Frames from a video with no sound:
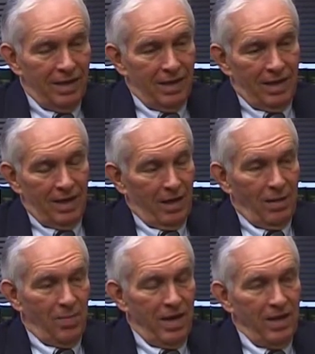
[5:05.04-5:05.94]
I
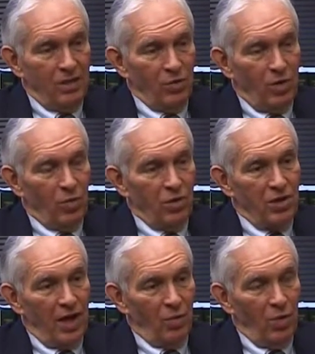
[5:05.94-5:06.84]
got paid, so that
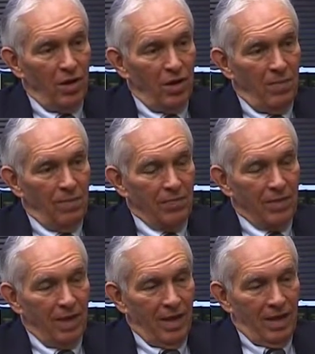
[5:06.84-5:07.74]
worked out well.
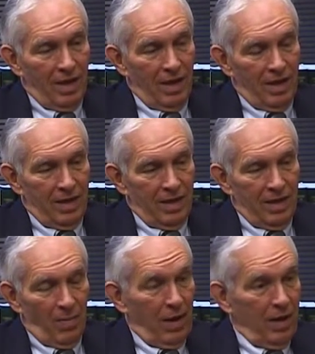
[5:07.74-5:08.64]
And
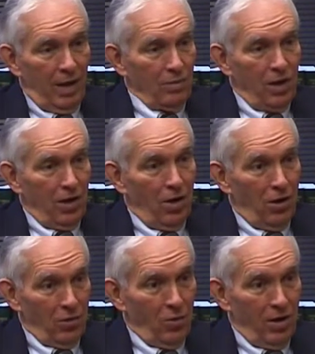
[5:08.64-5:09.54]
apparently I was not a
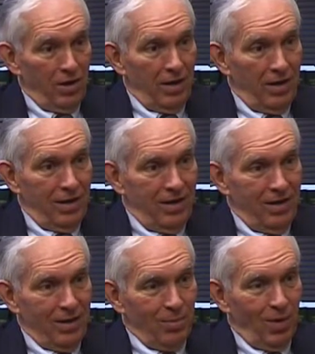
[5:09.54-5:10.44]
hard grader. I didn't hear
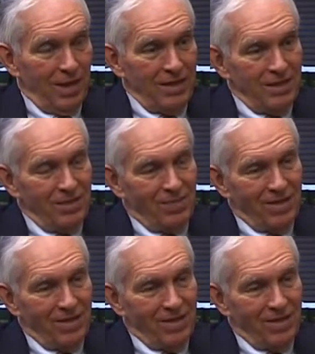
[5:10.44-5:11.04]
any complaints.